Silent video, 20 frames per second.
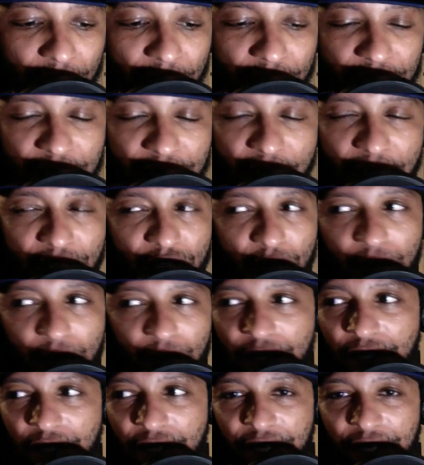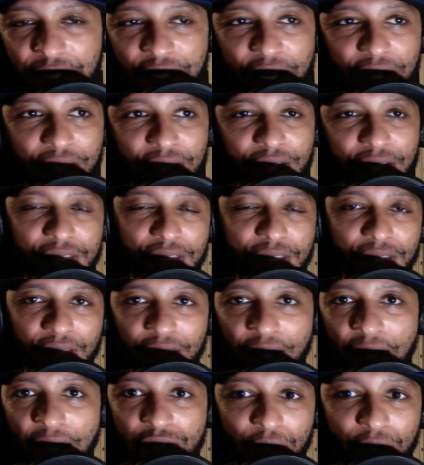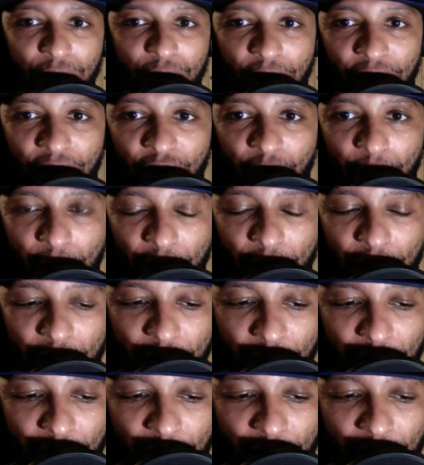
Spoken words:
It's not so much that they said this in the announcing or whatever, but